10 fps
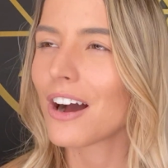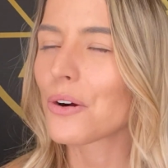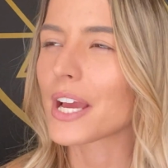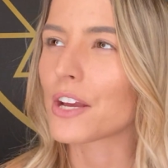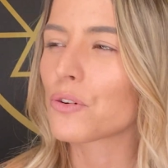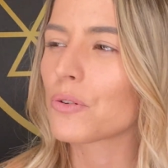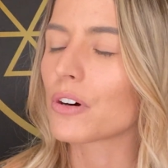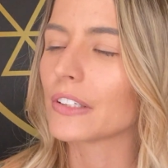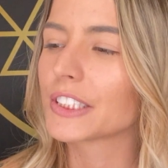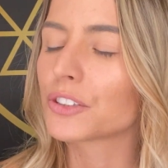Okay,
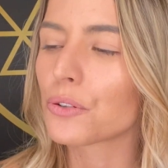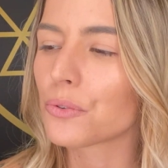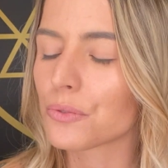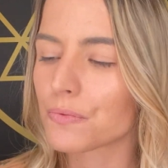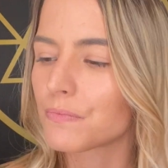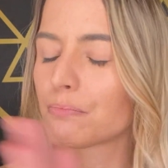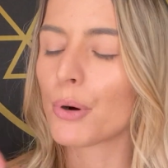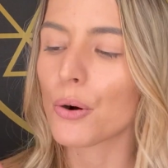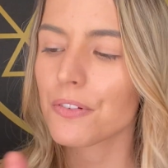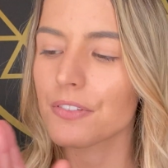cool. So
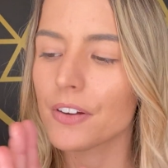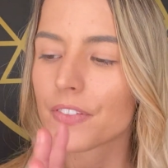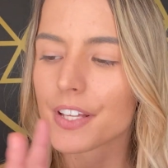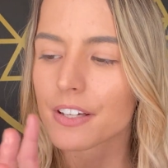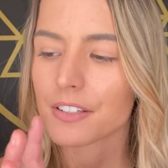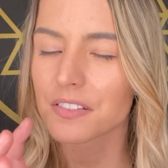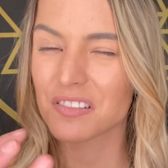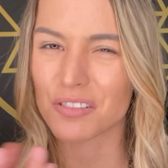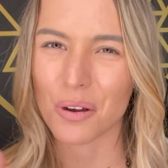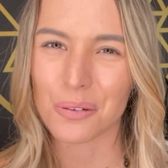both of the
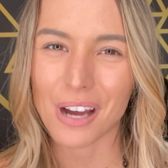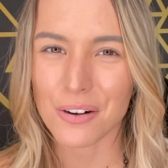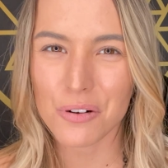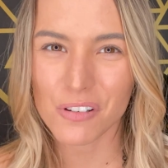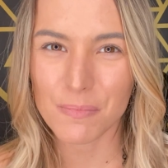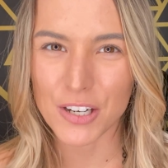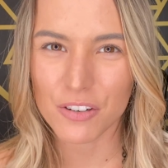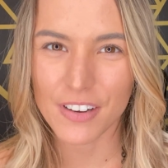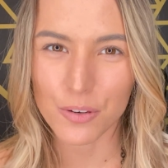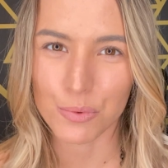stone, I don't know if
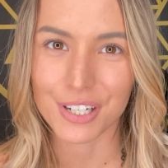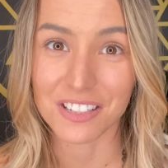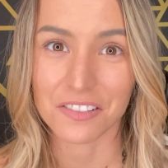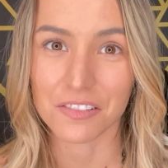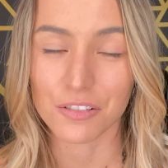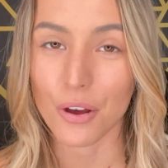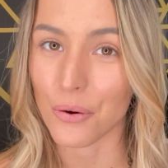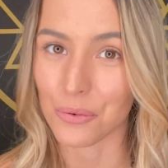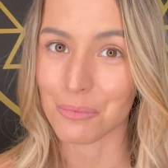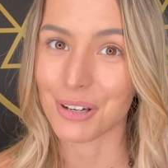petrified wood is a
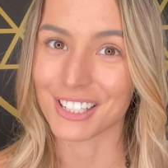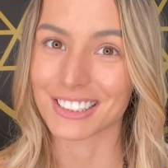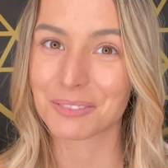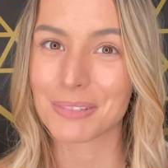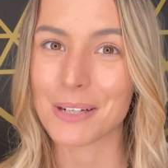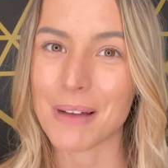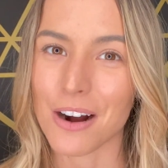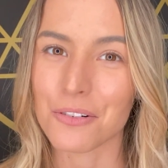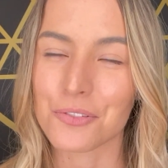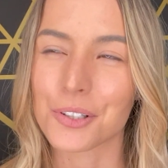stone, but it's pretty
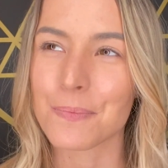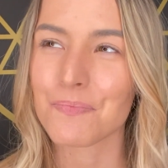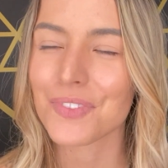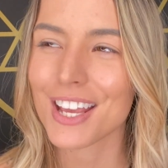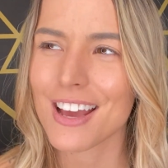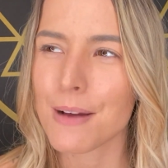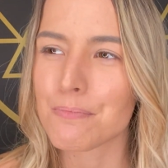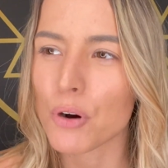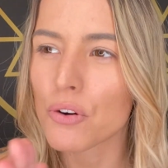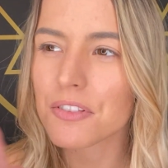powerful.
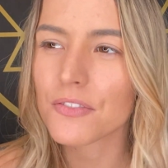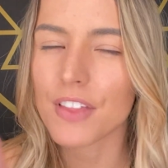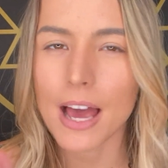Both of